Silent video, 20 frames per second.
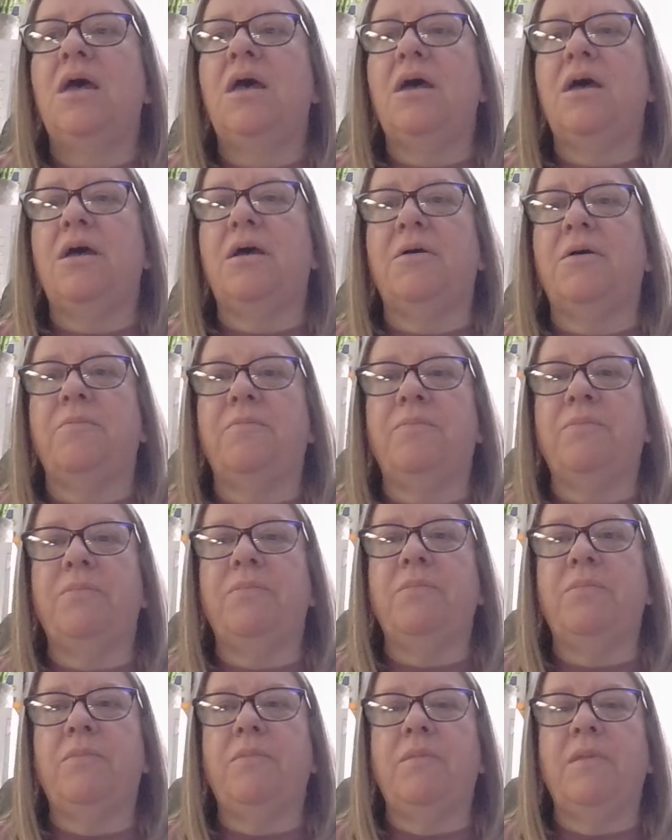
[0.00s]
Um,
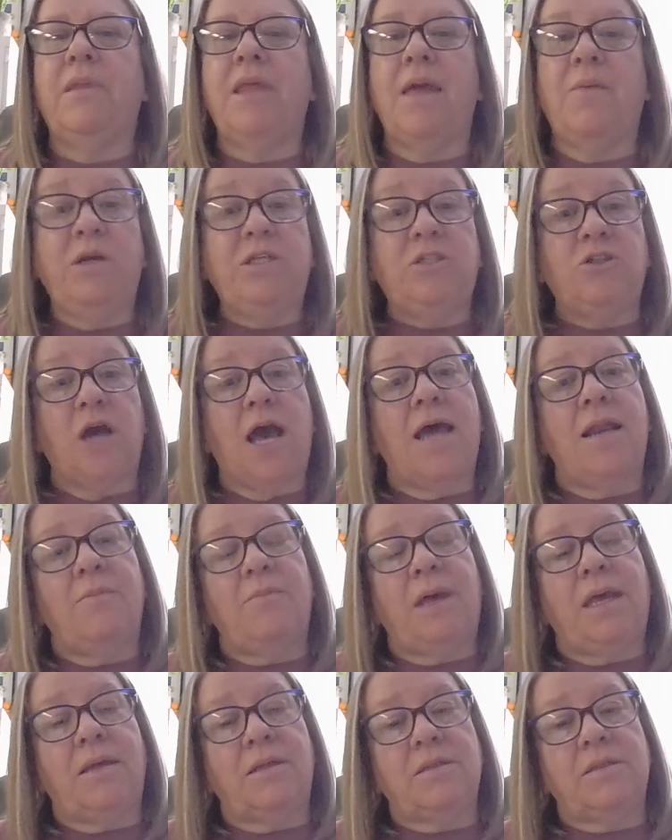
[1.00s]
and we try to
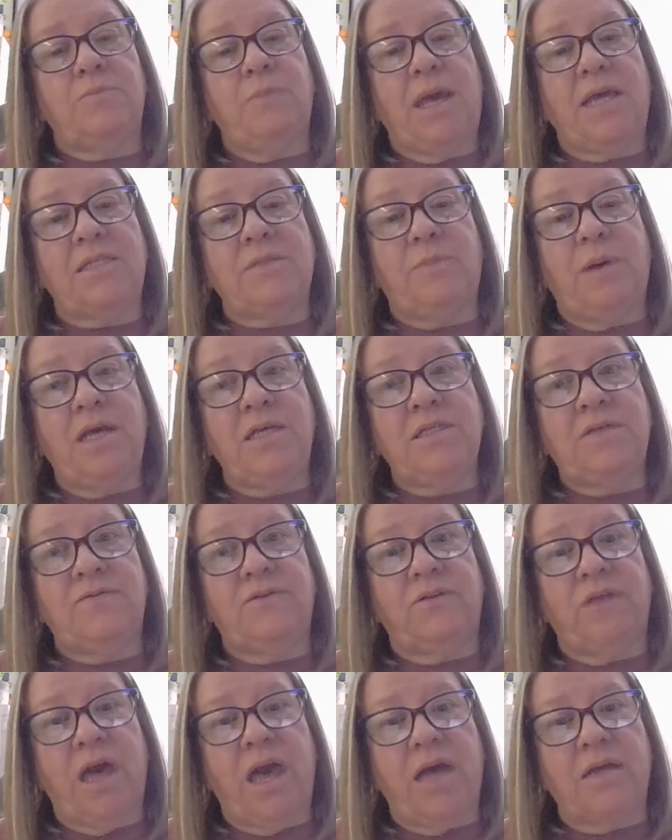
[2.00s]
make space
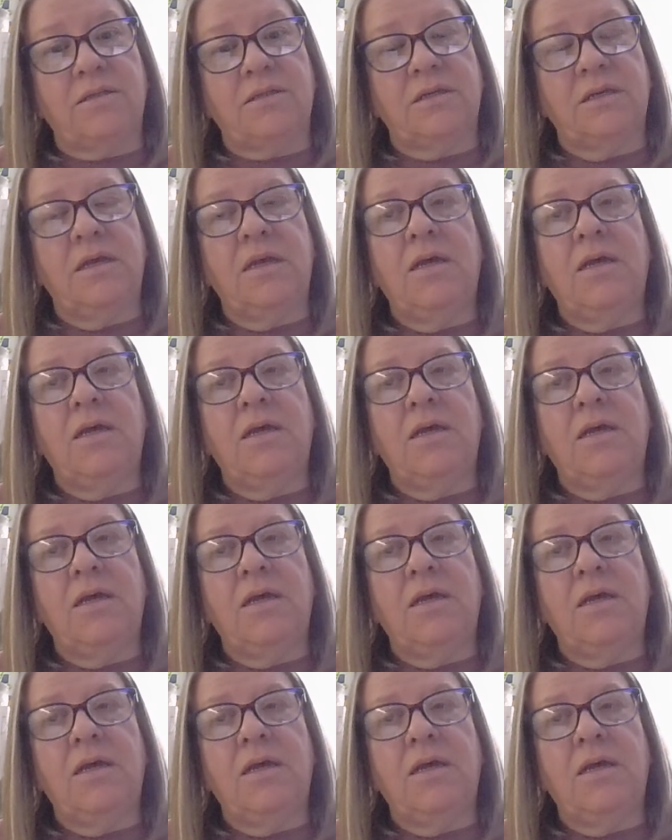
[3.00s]
for that.